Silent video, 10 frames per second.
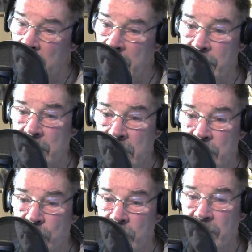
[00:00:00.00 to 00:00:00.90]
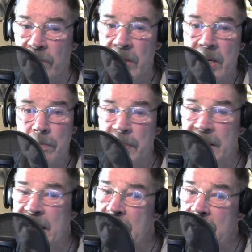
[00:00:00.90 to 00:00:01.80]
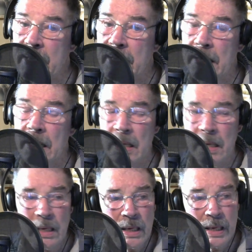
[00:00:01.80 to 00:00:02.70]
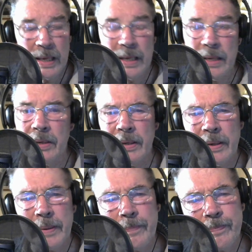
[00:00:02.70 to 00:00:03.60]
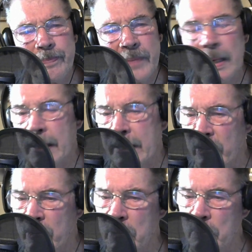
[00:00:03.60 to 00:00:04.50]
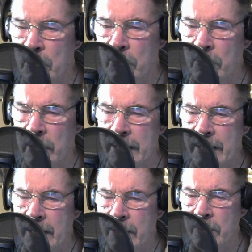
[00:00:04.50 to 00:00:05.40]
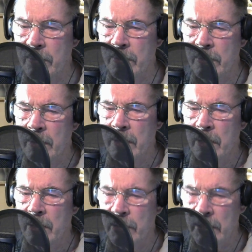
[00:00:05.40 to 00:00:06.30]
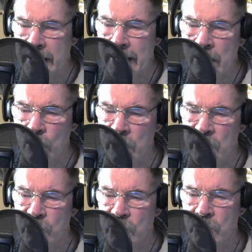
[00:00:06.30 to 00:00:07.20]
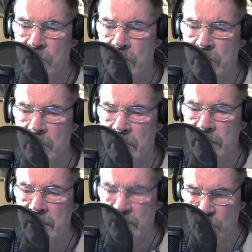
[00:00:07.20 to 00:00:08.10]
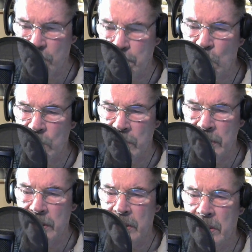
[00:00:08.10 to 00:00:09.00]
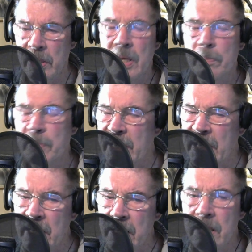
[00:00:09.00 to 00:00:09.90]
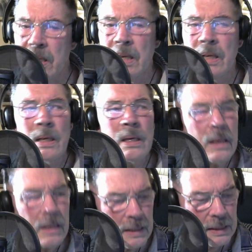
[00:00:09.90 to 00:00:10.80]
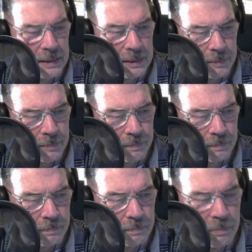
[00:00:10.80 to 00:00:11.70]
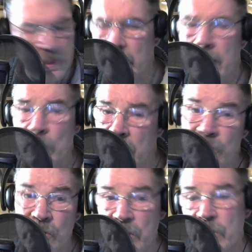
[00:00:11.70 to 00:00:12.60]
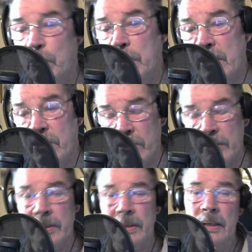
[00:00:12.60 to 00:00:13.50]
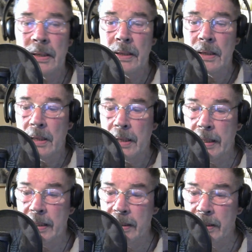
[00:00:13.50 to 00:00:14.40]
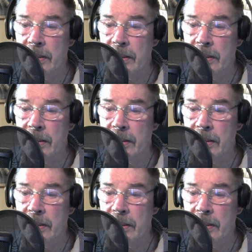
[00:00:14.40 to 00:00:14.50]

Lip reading: the country of Benin, and I can't remember right now the language that is spoken in Benin, but anyway, she speaks it, and